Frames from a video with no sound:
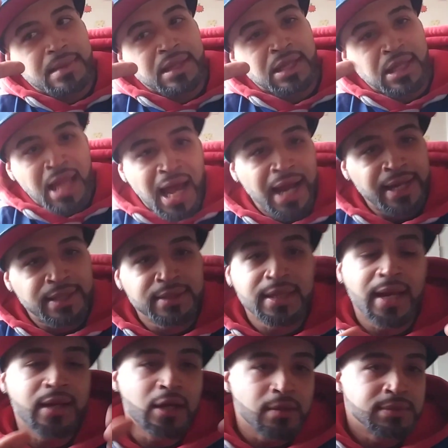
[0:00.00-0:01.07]
line
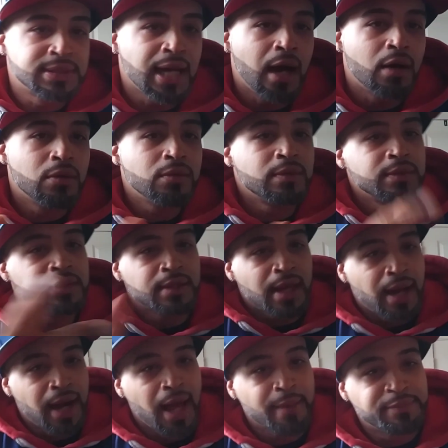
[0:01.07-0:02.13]
that comes out when
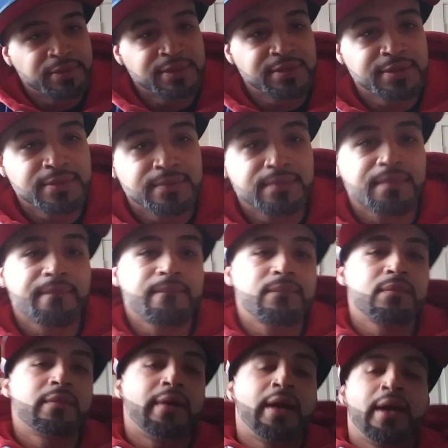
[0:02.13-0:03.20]
that happens.
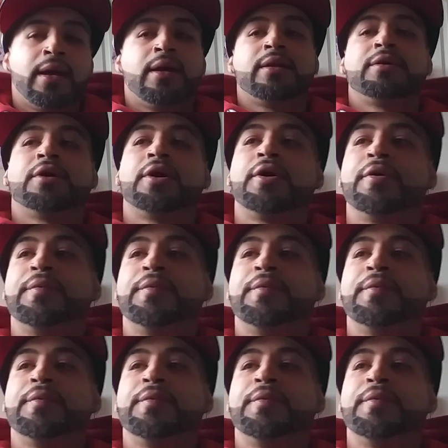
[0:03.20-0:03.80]
And